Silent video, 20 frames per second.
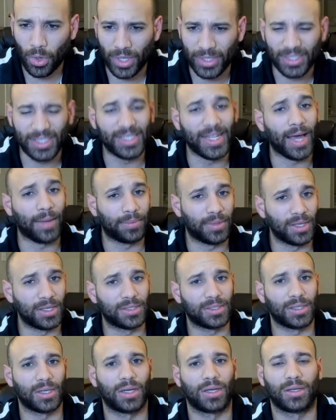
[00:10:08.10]
ahead and snap
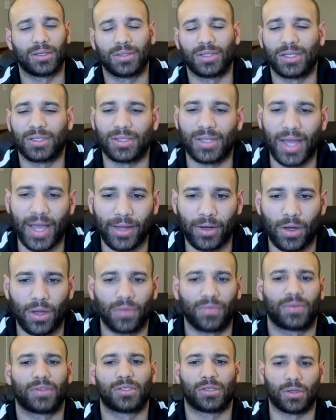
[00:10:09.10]
this this knight
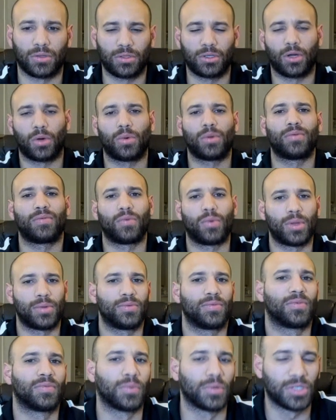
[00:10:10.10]
off. And so, you know,
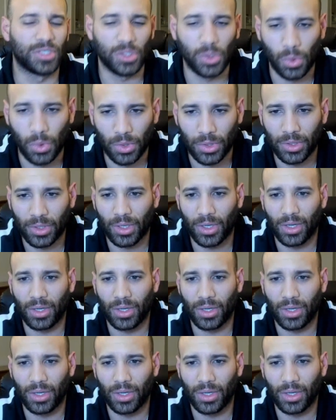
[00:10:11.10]
we've restored